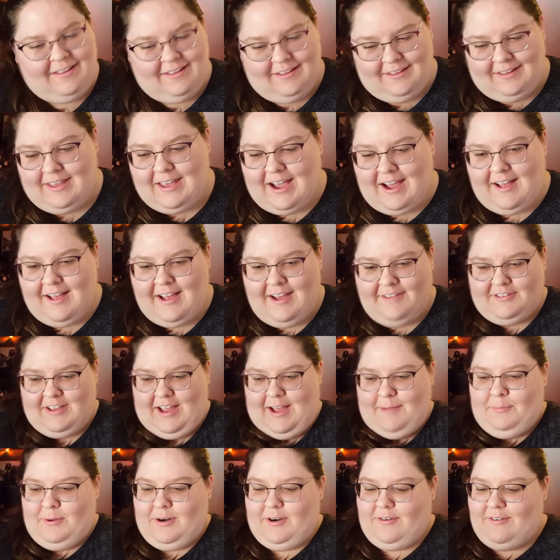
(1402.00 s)
Yeah,
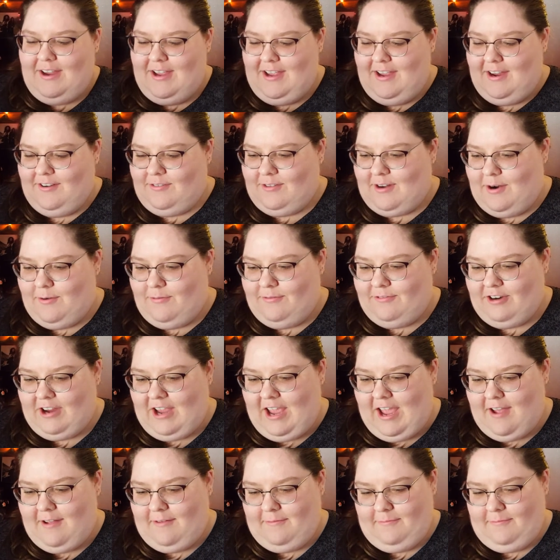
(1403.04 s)
I'll put it right here so I don't forget.